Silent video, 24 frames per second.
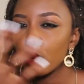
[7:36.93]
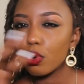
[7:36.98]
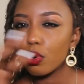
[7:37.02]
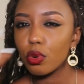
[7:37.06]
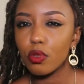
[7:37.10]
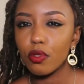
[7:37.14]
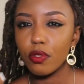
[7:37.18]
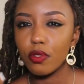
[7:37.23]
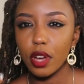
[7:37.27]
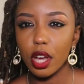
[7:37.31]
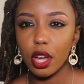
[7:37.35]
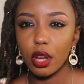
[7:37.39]

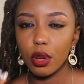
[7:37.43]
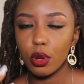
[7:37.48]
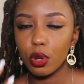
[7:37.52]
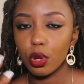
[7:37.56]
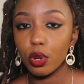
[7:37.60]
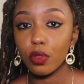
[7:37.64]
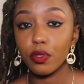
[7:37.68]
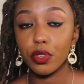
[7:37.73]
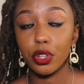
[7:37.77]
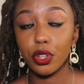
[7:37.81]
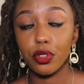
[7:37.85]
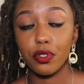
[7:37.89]
all
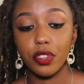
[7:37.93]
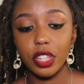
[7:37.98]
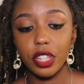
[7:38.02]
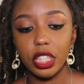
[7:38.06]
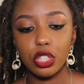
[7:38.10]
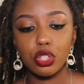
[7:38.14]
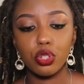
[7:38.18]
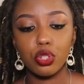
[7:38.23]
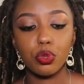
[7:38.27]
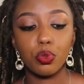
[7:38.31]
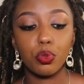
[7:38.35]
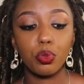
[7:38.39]
over your
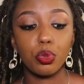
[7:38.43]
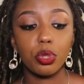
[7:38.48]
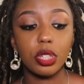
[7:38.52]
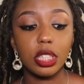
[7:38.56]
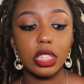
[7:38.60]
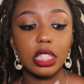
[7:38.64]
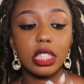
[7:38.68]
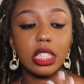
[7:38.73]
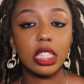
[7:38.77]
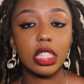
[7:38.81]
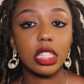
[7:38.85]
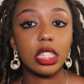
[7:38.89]
face, you would
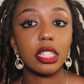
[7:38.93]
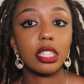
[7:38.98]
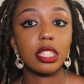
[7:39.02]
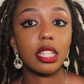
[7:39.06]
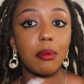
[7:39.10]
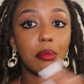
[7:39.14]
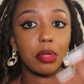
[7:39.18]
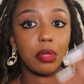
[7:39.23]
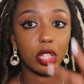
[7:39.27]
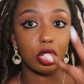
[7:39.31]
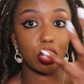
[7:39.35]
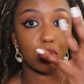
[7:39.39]
need
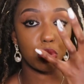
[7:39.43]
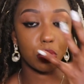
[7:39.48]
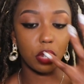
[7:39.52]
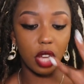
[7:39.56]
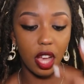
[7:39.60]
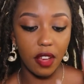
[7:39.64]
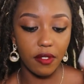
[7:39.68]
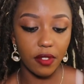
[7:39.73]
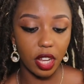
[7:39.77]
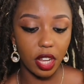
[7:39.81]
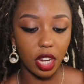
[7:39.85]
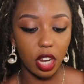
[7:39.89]
something to
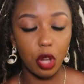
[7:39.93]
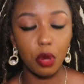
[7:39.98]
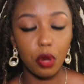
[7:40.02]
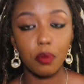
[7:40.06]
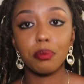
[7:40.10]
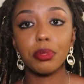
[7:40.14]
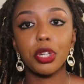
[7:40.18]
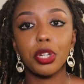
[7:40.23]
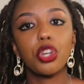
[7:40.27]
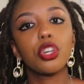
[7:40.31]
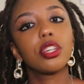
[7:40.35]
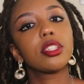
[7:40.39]
cover. Now,
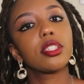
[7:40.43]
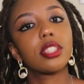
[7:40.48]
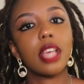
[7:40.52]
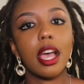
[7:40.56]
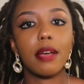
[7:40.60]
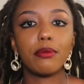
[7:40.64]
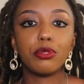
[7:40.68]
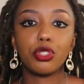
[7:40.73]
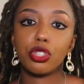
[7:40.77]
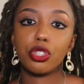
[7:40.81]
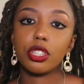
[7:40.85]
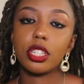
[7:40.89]
because I'm
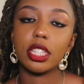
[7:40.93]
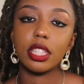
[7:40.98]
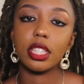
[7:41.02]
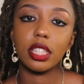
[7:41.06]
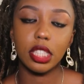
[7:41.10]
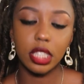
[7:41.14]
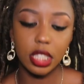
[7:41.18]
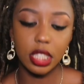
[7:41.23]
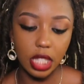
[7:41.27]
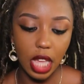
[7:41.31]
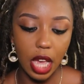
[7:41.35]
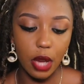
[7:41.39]
shooting
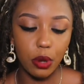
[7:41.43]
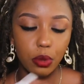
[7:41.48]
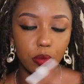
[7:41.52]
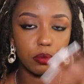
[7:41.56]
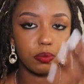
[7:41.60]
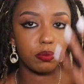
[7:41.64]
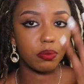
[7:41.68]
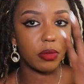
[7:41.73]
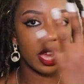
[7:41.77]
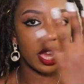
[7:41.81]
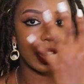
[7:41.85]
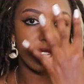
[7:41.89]
this, I
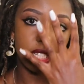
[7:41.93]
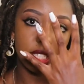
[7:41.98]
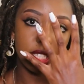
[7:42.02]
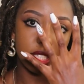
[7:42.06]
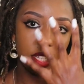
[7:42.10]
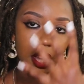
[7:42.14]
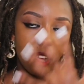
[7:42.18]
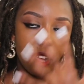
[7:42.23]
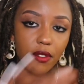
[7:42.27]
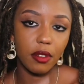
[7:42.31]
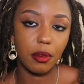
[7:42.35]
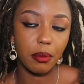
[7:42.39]
didn't
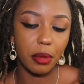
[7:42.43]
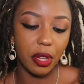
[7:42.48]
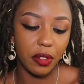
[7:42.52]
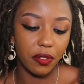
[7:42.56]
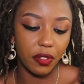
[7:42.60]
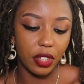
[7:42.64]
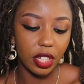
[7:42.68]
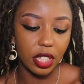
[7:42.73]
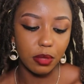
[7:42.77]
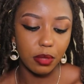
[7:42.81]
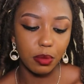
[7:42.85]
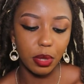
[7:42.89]
cover my
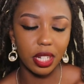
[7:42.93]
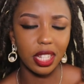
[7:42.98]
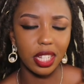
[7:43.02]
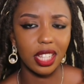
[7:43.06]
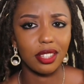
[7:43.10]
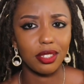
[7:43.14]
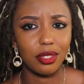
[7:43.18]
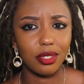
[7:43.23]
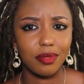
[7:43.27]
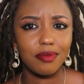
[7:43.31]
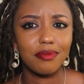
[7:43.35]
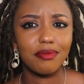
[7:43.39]
face, but
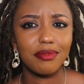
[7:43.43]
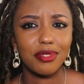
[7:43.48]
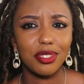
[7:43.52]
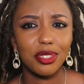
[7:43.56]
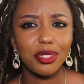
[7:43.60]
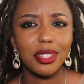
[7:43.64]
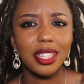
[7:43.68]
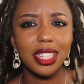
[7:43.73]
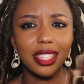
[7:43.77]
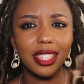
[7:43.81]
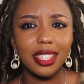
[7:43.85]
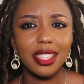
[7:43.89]
you
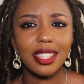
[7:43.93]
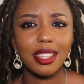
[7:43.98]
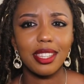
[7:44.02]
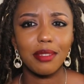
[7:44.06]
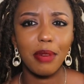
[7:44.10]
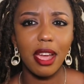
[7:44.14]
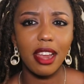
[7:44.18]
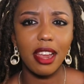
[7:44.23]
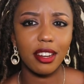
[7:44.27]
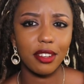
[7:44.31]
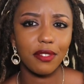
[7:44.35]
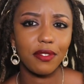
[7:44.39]
did see
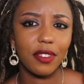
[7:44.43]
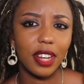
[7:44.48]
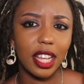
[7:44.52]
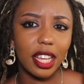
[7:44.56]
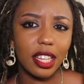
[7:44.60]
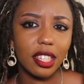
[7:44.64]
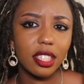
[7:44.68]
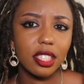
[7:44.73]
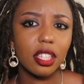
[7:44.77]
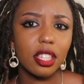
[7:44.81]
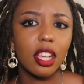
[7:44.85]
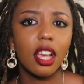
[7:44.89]
my
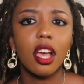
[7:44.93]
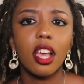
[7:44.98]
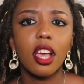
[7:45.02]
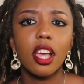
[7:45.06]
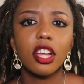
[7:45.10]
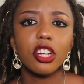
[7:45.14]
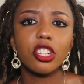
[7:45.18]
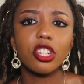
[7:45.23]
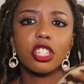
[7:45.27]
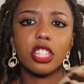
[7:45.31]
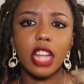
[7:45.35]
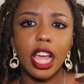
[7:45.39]
reflex
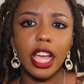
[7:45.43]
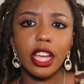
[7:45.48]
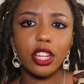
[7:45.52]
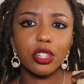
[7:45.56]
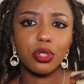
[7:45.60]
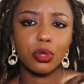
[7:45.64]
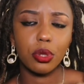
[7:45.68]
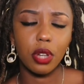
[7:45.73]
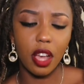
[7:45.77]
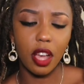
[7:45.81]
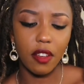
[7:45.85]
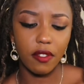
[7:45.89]
trying
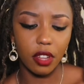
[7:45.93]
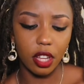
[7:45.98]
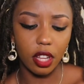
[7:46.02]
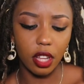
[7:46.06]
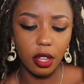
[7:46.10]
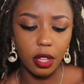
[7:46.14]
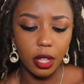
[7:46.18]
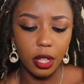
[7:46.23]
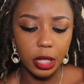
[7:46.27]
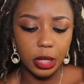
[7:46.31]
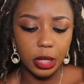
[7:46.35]
to cover.